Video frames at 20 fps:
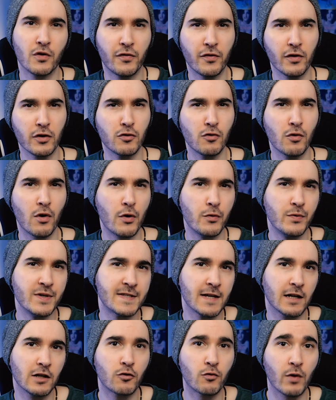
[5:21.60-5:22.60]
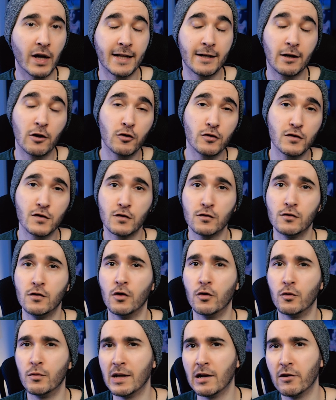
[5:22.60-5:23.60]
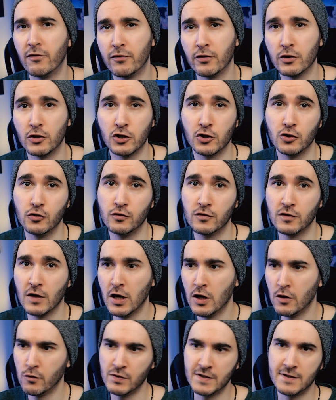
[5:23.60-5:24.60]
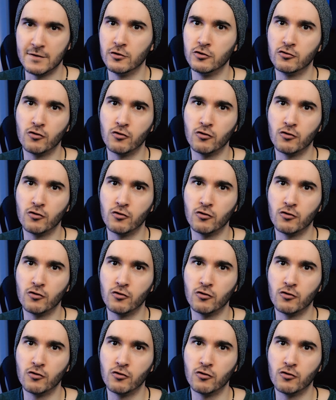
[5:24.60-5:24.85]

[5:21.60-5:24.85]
offer you a result quite close to the real photo shoot with the